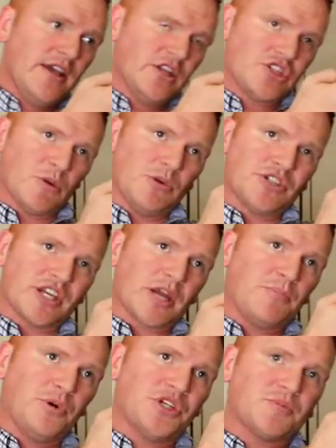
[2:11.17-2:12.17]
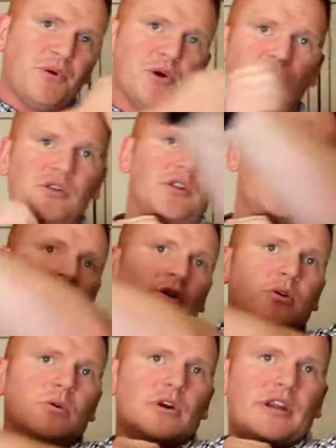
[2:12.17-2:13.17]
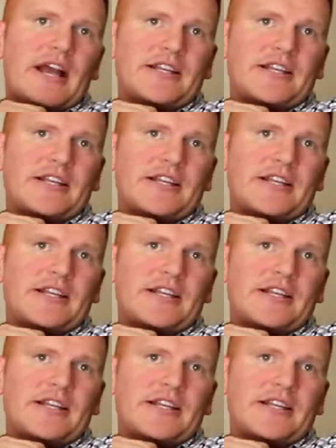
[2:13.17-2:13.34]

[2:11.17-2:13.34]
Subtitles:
it's almost like a push-pull where it